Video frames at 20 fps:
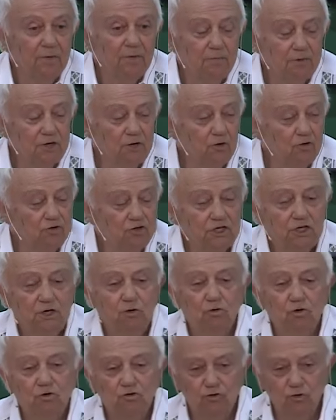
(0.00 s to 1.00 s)
because he
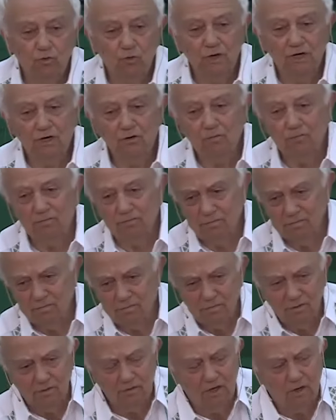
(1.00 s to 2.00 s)
was one.
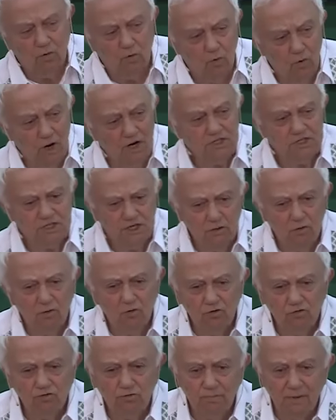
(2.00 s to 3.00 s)
Once he
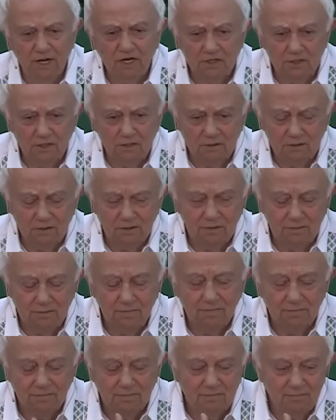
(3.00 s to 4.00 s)
was my
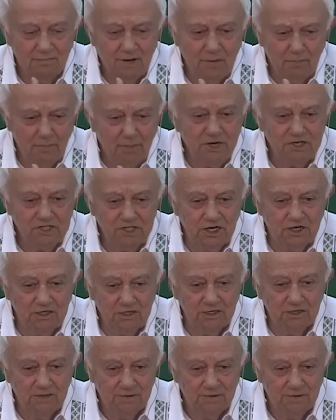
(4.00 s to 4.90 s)
my patient.